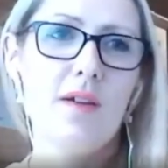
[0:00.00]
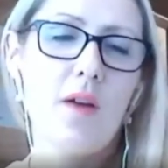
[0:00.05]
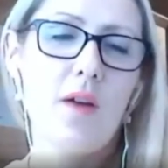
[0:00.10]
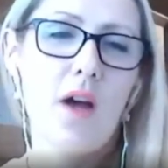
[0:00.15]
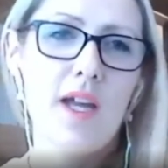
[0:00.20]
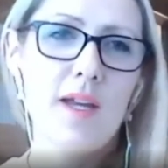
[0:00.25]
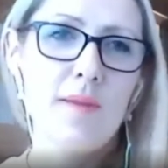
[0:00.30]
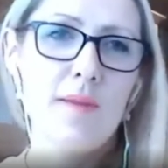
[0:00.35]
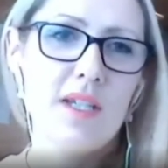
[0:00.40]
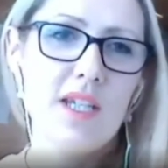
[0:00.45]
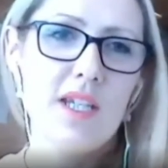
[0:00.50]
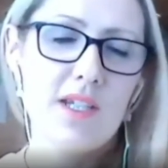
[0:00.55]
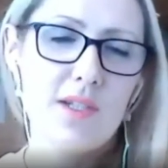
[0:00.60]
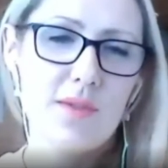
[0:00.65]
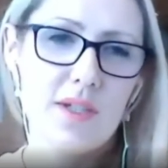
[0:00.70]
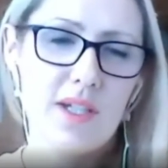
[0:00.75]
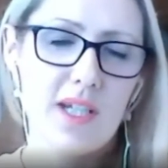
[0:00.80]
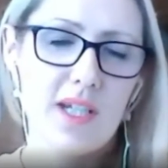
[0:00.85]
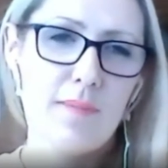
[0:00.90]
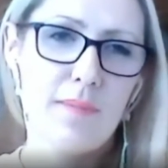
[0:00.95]
I'm an
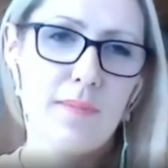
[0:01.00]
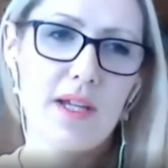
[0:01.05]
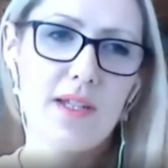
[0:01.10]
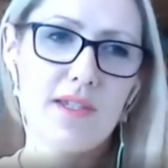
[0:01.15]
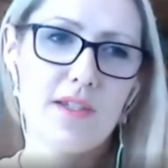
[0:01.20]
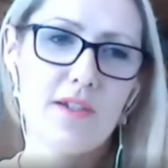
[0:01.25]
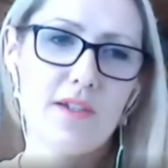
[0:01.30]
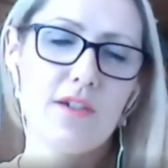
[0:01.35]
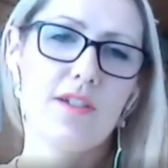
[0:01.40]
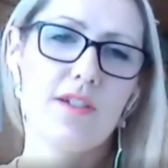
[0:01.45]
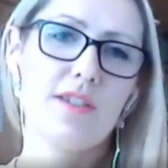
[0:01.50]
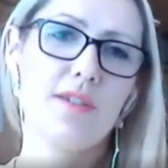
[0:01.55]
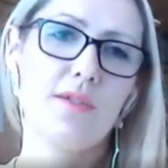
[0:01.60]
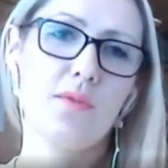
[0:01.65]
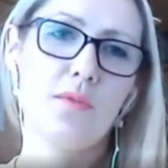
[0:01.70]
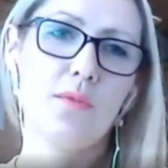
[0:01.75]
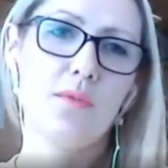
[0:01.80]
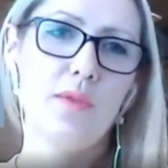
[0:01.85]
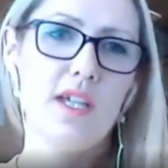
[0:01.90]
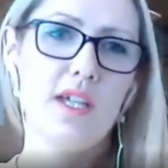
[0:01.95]
Etwinning ambassador, so
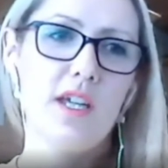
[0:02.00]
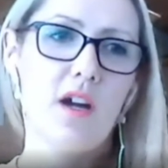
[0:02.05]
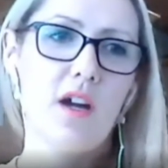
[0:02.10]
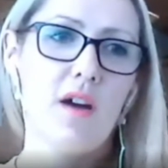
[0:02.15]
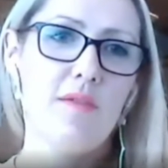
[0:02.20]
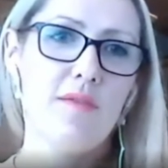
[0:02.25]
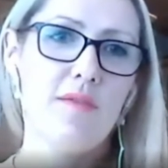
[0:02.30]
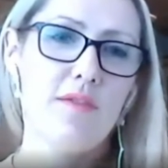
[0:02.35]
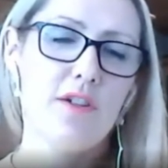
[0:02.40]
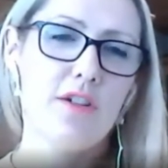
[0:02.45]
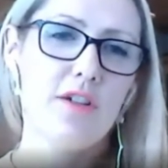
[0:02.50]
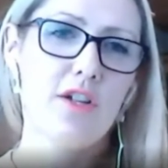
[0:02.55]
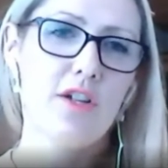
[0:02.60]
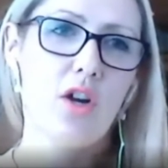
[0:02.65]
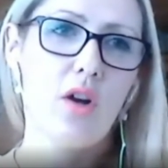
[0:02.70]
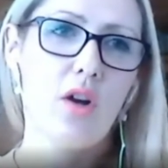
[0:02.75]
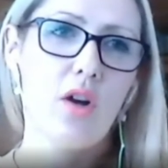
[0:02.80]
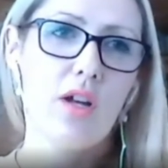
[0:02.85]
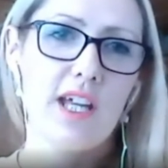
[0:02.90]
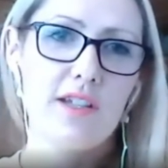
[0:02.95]
we offer
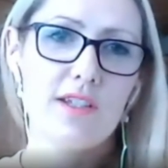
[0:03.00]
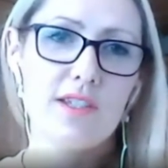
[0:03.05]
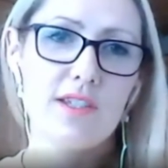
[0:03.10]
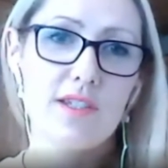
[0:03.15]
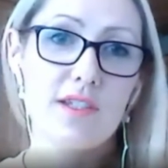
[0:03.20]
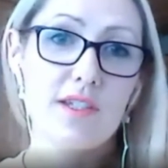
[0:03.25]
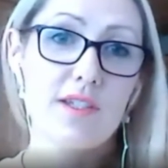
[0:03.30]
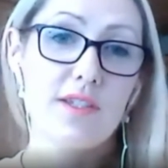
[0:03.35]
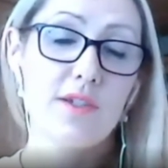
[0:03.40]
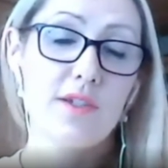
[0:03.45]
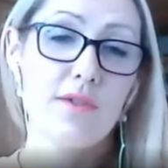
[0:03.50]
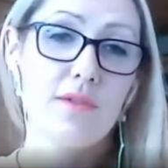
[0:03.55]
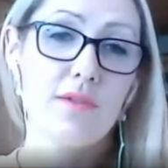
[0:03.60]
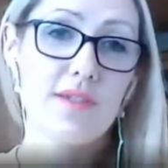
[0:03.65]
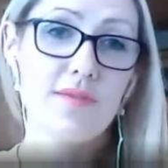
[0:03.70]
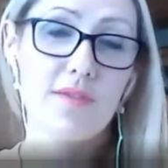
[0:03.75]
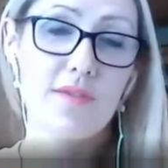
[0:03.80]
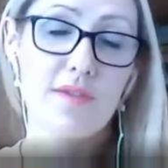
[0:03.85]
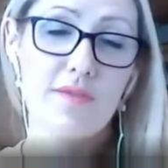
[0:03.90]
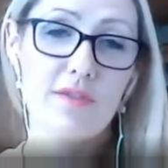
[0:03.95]
call-outs to
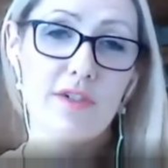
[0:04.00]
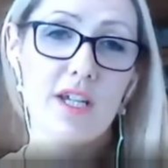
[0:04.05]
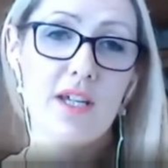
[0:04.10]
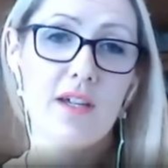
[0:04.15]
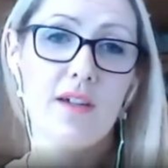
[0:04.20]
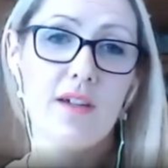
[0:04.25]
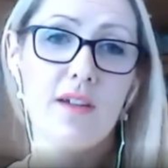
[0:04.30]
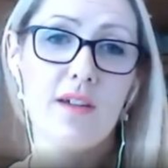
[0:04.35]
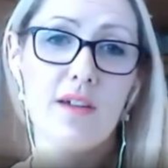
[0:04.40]
schools for free.